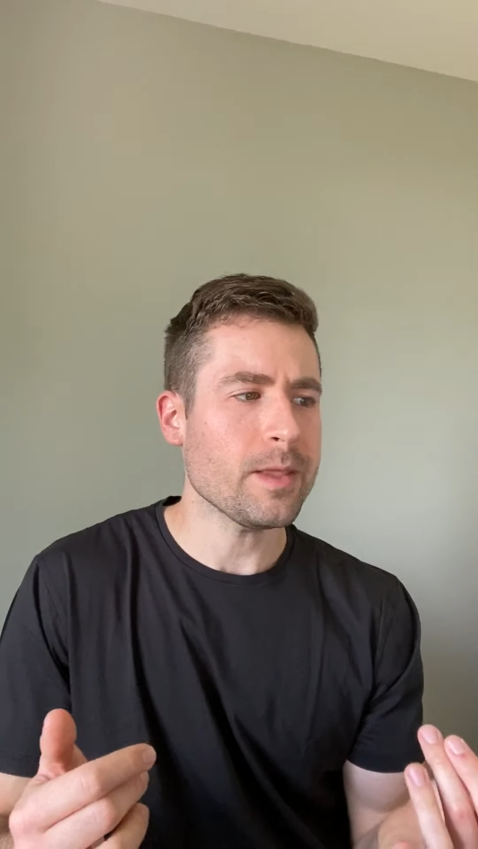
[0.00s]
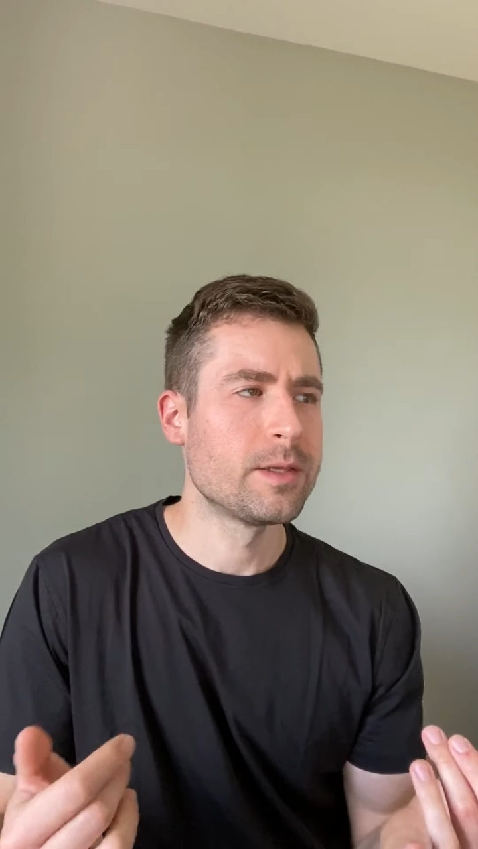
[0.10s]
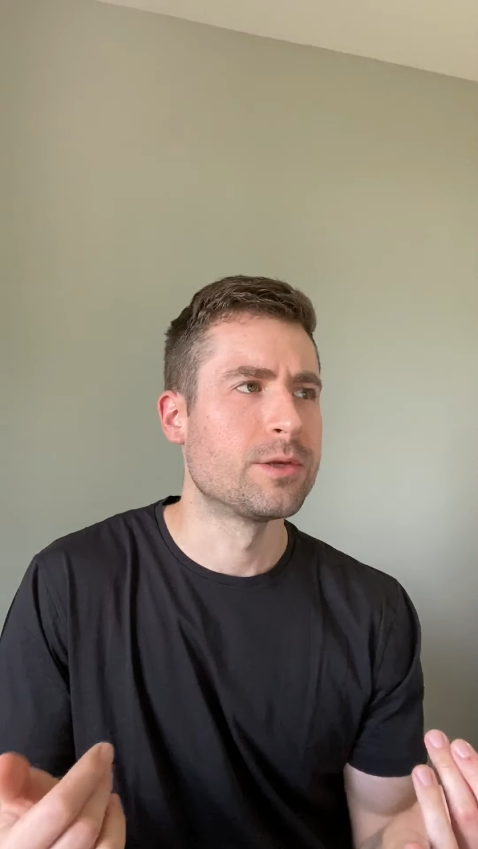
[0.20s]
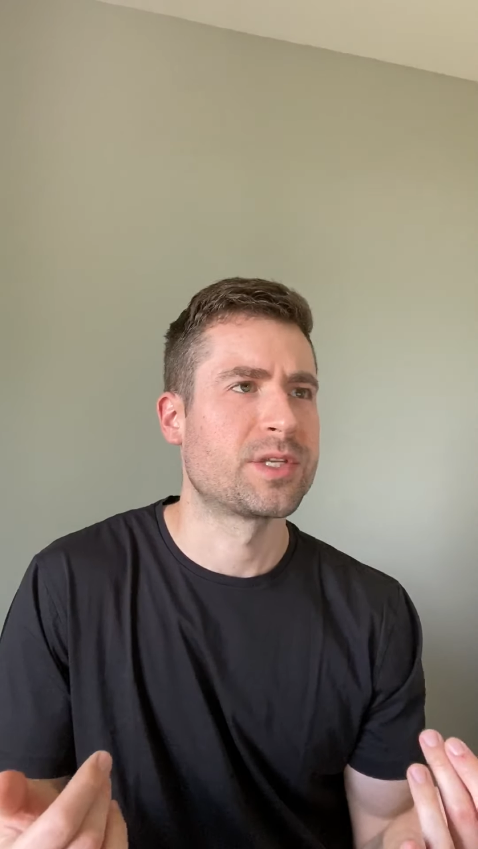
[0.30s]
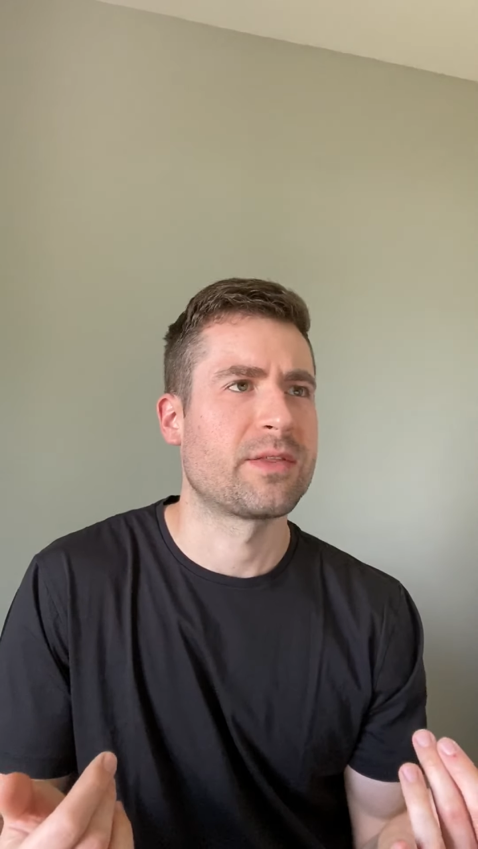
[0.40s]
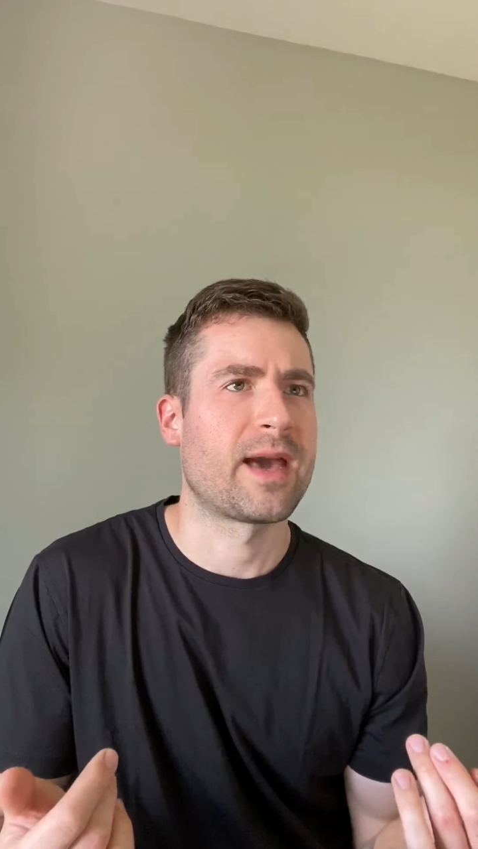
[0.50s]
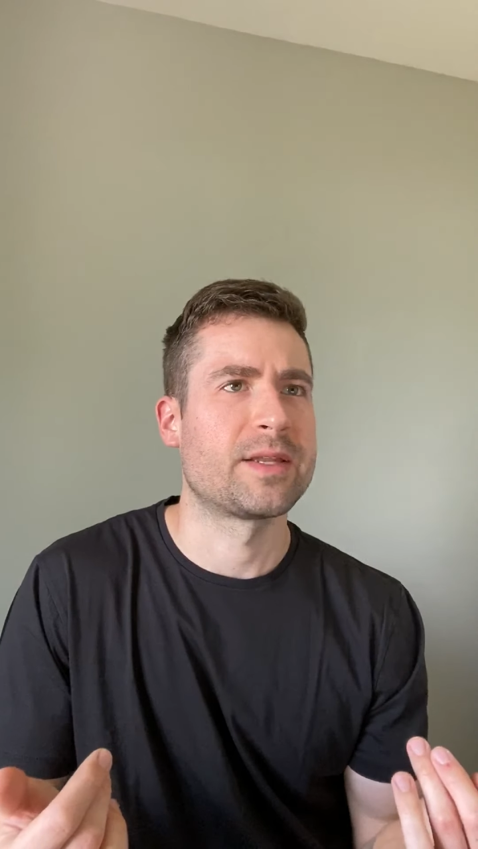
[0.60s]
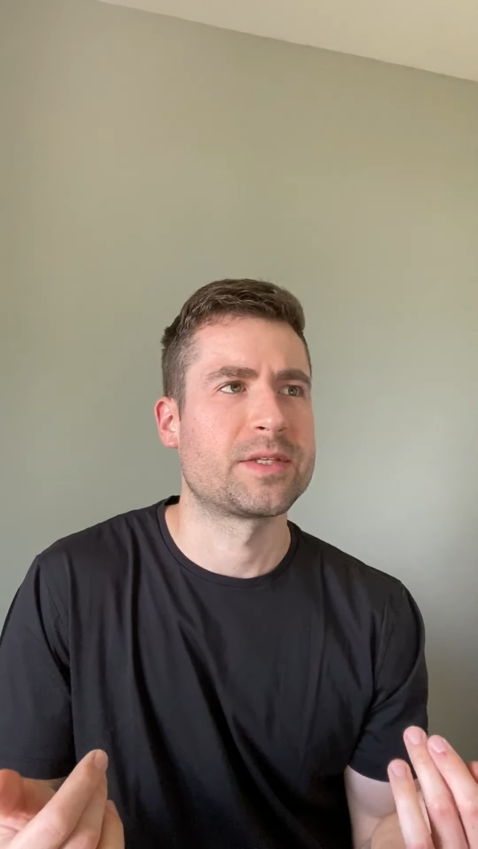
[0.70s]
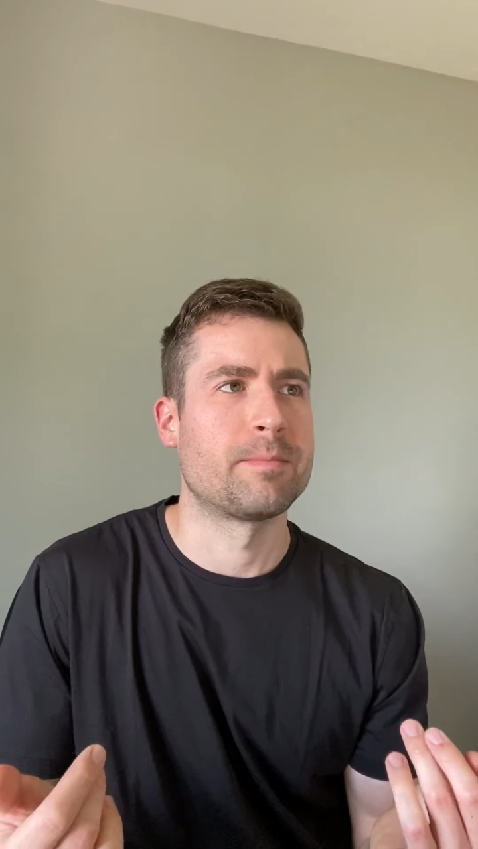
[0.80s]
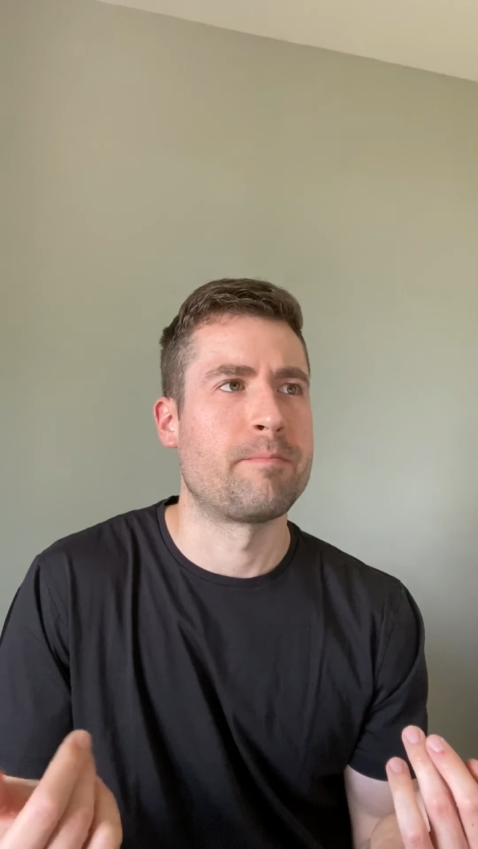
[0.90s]
using that
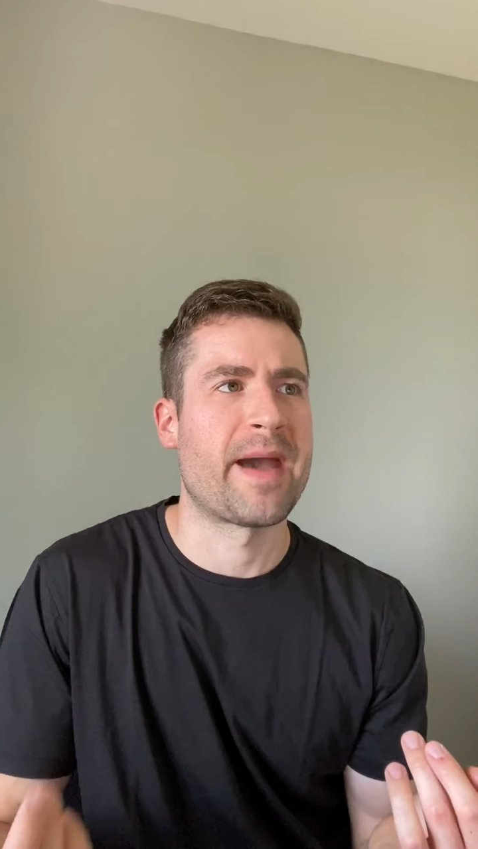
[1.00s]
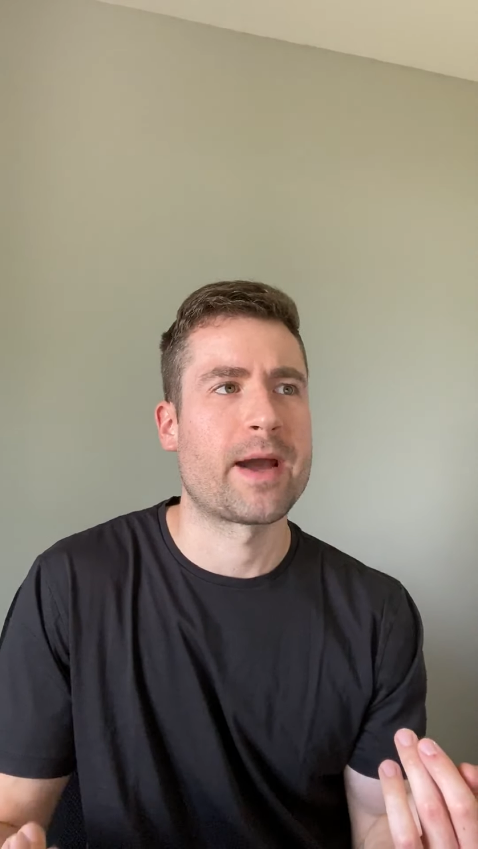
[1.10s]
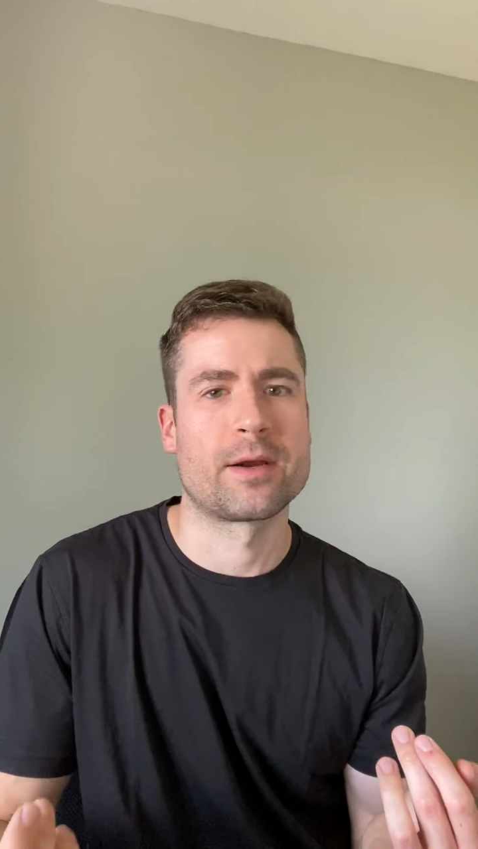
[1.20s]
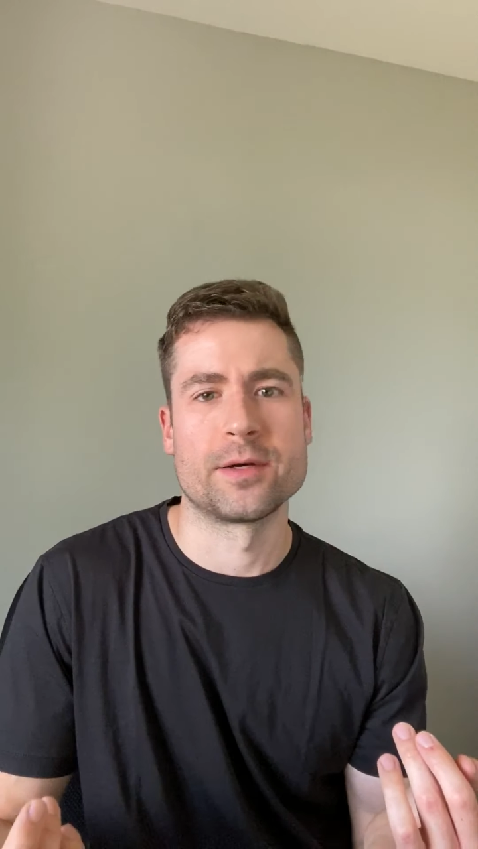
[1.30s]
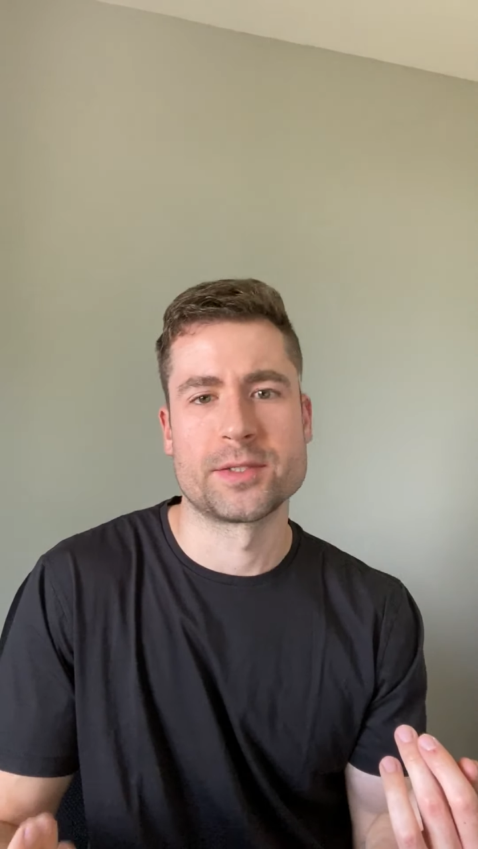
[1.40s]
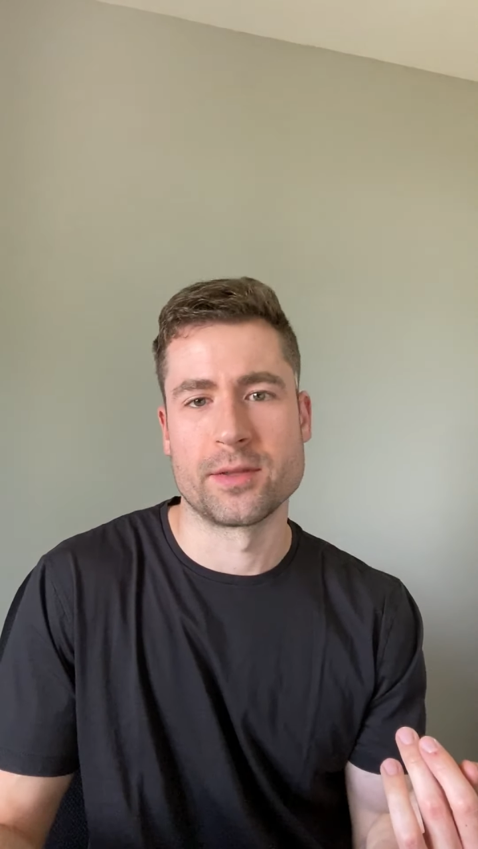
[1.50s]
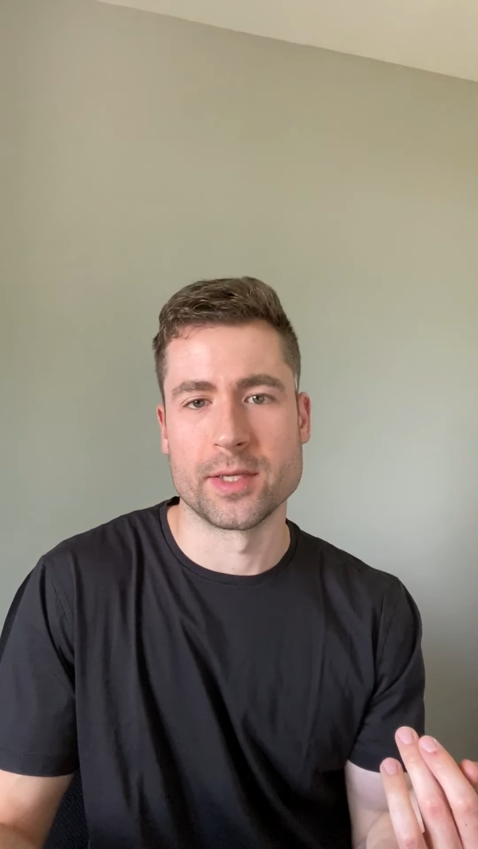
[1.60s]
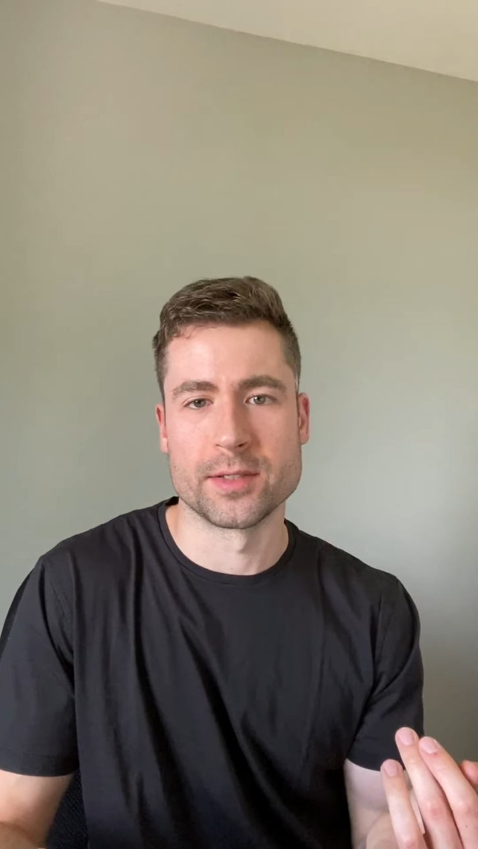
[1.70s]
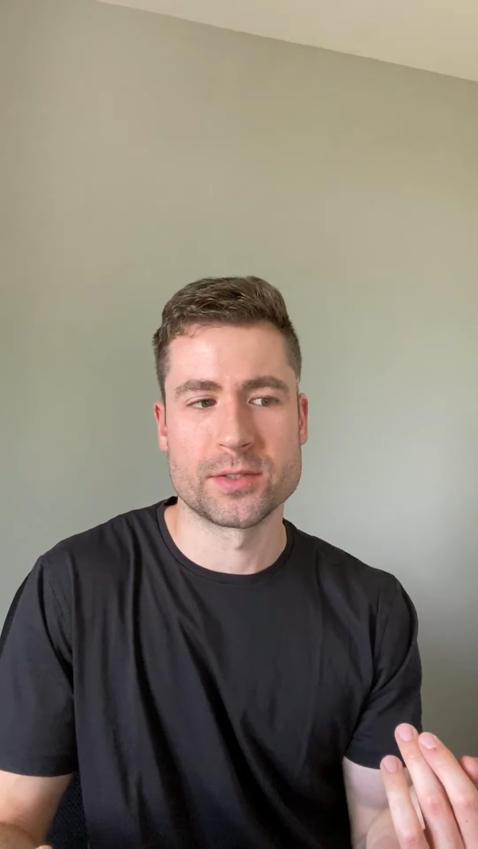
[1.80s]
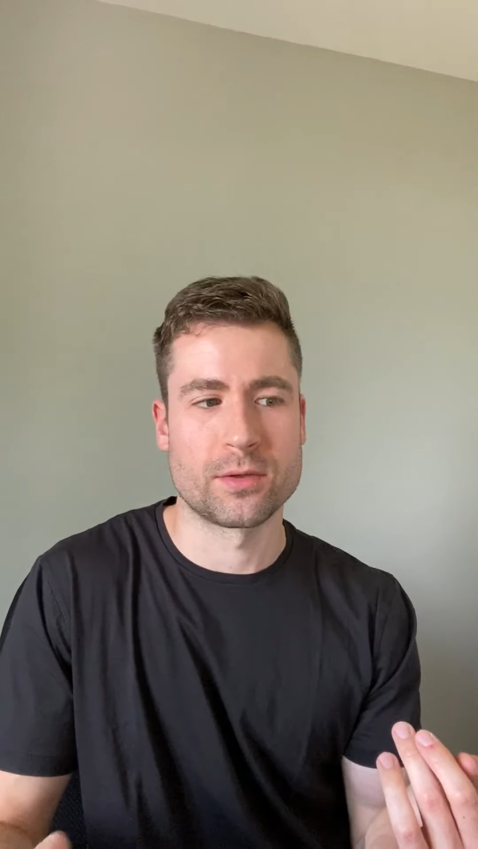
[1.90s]
as a backer to
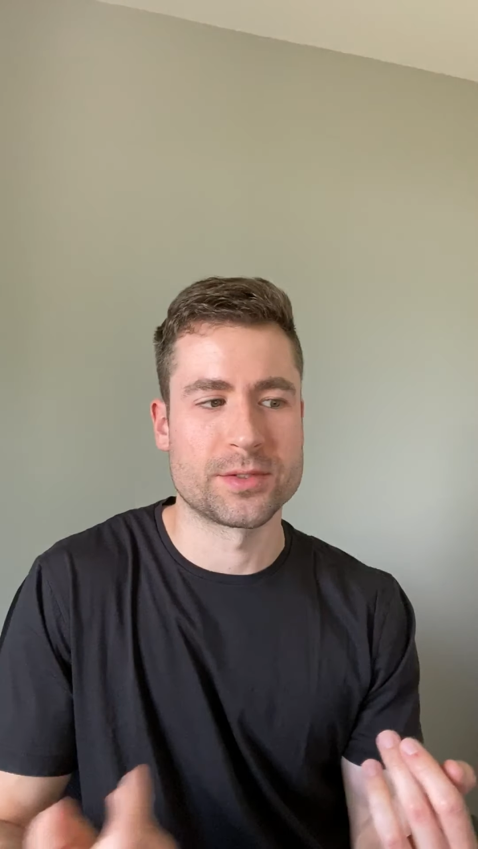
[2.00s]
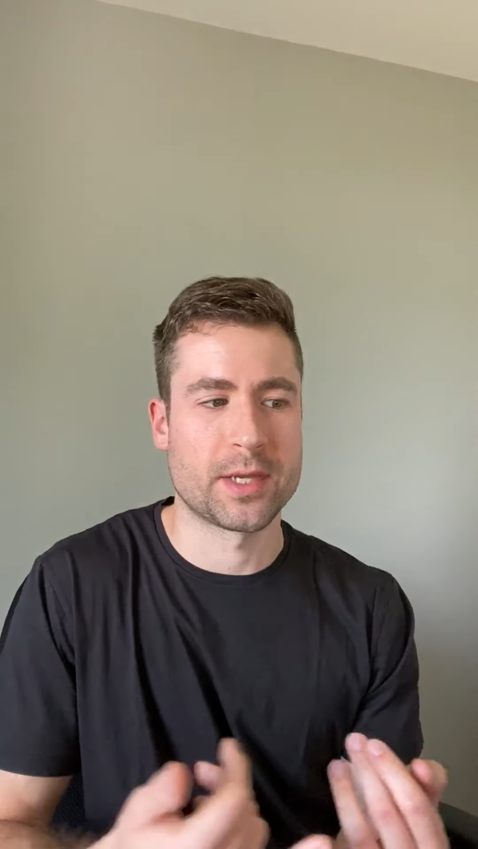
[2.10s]
the insole